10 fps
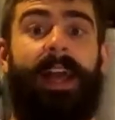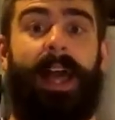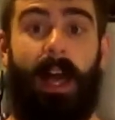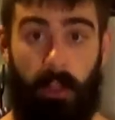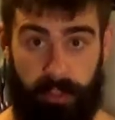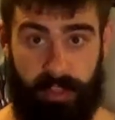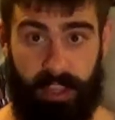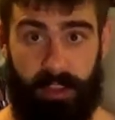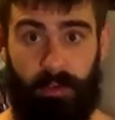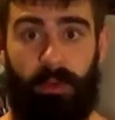
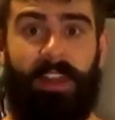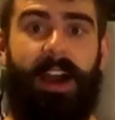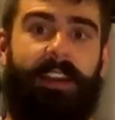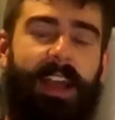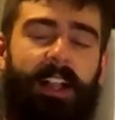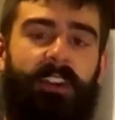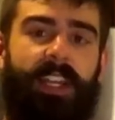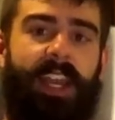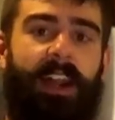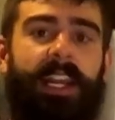healthy without calorie
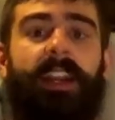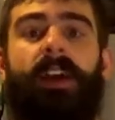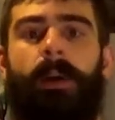counting.